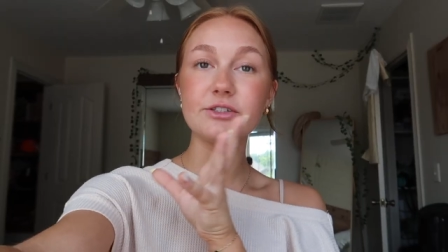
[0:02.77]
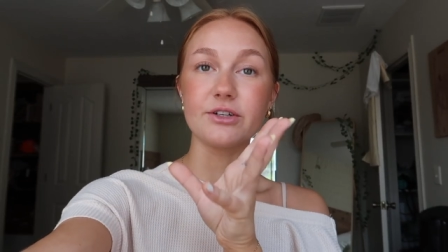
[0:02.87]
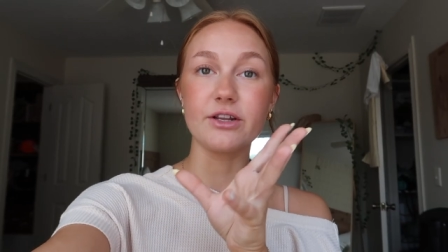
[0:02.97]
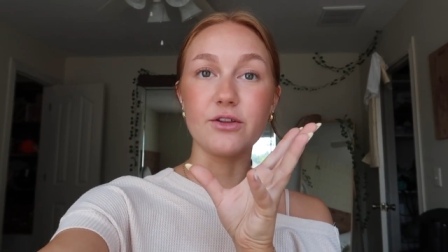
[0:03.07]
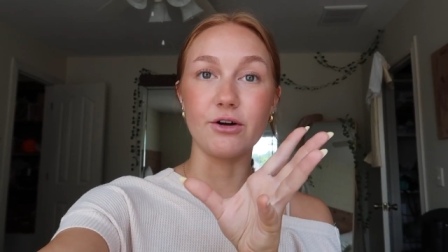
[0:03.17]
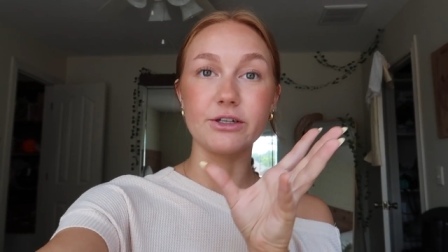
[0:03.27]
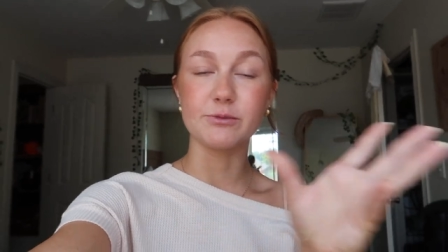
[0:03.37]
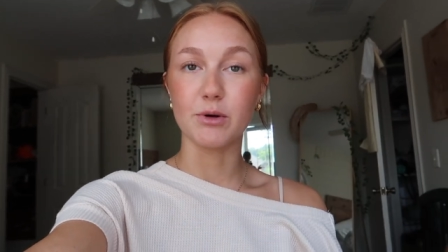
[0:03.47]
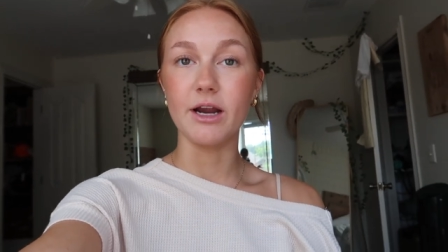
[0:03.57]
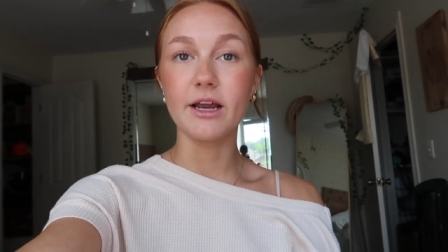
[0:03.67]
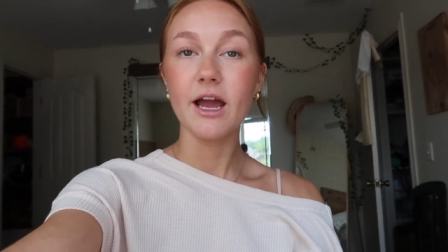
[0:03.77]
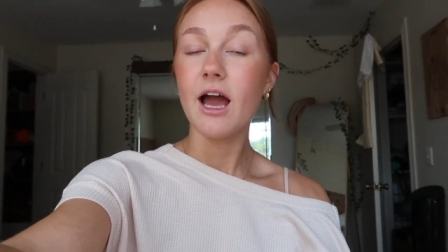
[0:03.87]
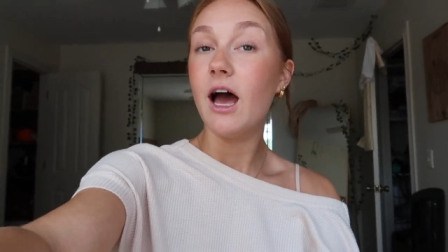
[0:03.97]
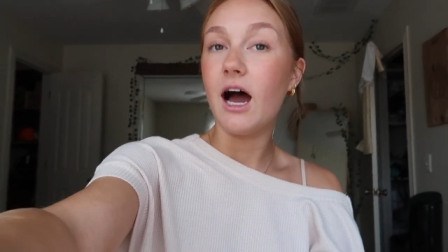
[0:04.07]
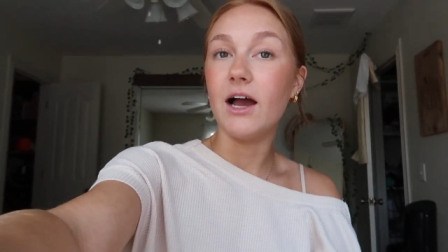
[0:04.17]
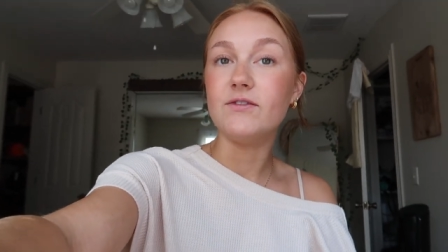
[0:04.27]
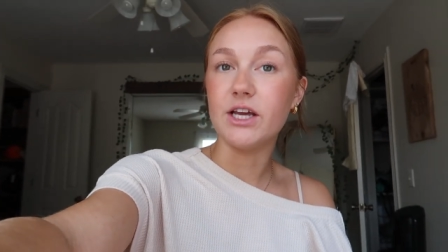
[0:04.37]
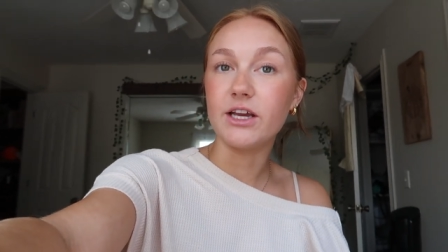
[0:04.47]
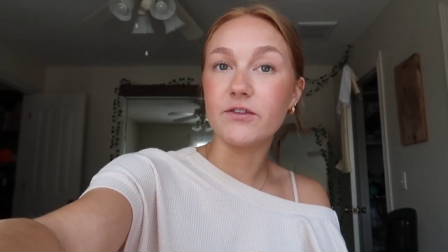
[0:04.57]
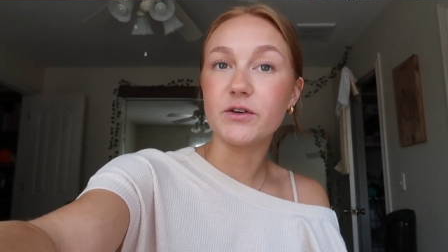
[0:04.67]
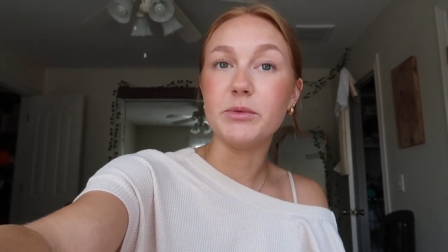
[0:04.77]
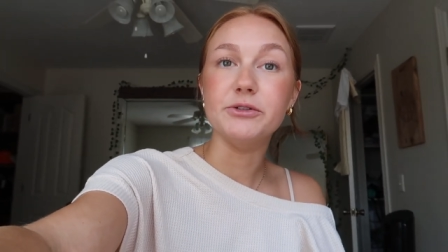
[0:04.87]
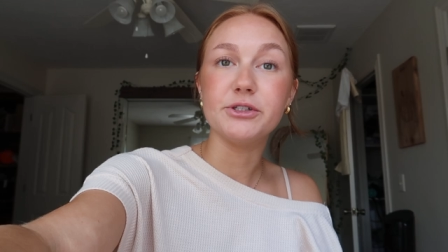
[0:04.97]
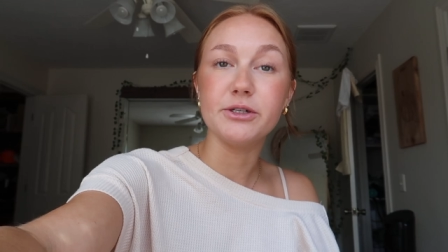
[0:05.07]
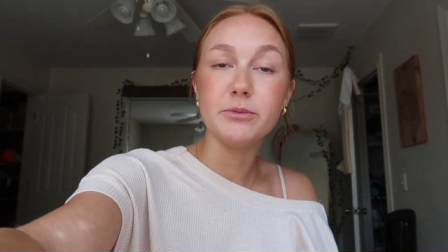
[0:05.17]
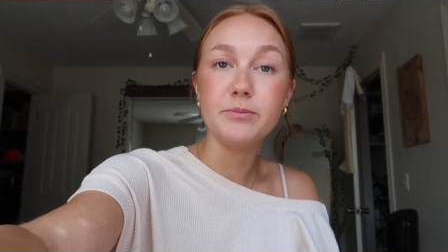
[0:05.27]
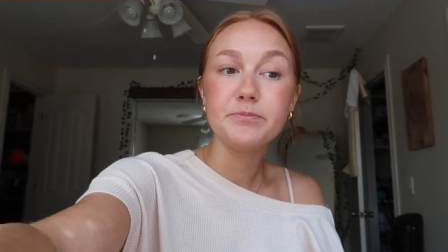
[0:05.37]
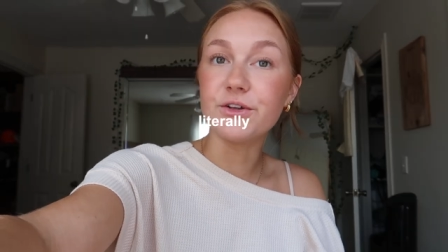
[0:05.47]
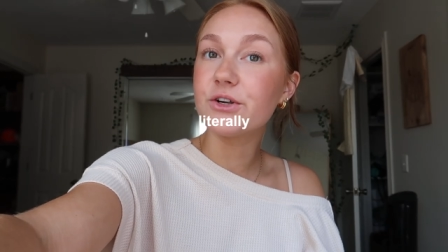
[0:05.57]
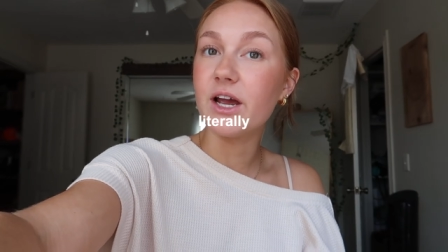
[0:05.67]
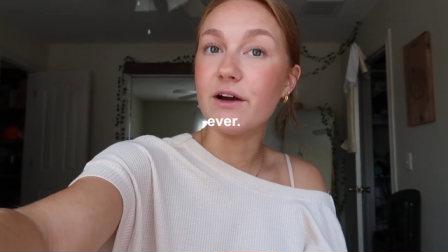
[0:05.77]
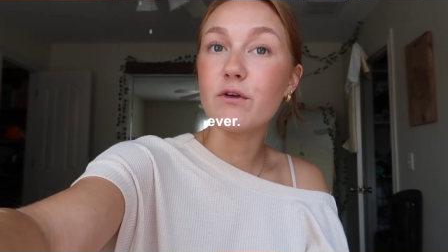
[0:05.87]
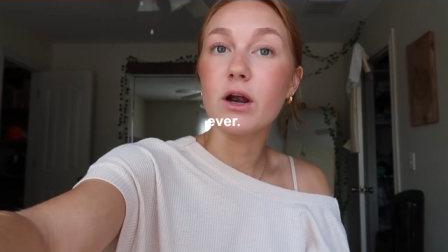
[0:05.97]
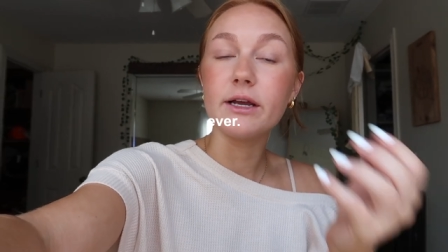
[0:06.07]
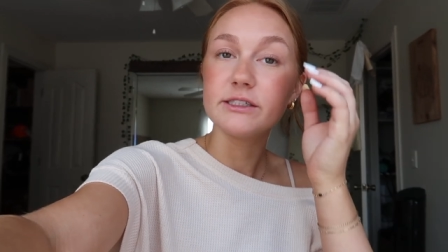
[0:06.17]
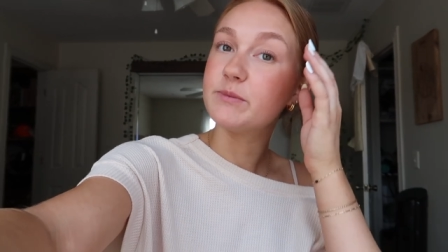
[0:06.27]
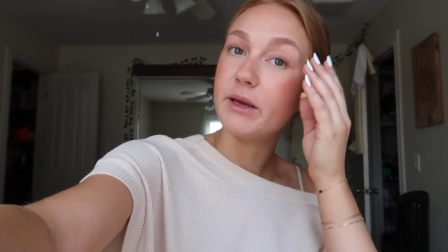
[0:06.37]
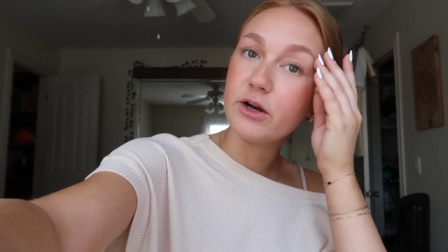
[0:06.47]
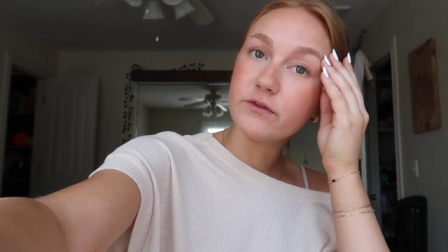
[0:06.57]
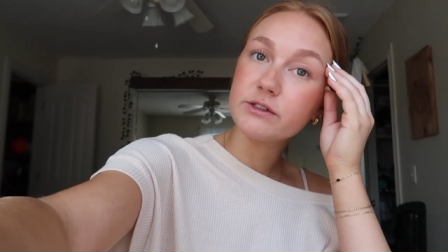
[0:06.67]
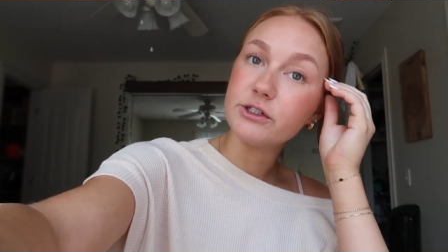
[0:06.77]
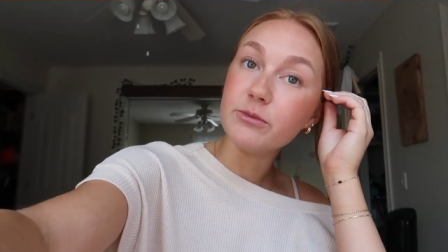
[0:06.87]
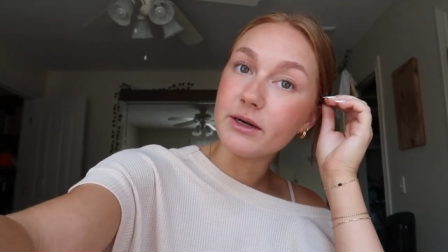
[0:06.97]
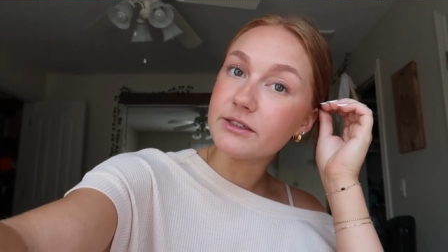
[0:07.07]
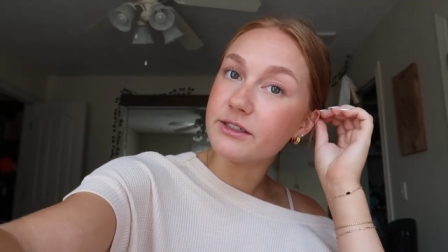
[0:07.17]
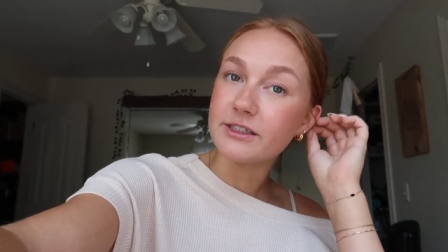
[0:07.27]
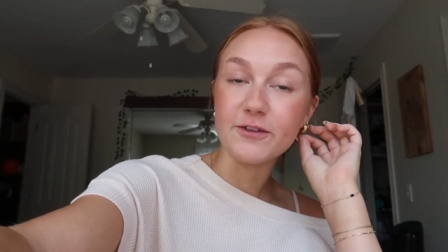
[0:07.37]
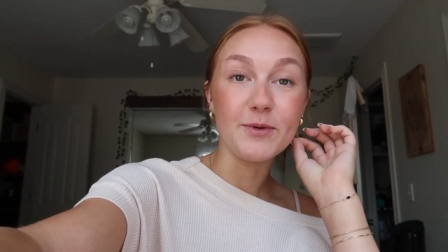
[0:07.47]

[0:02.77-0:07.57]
is literally the longest break I've taken from YouTube, literally ever. It's been over 2 months since I've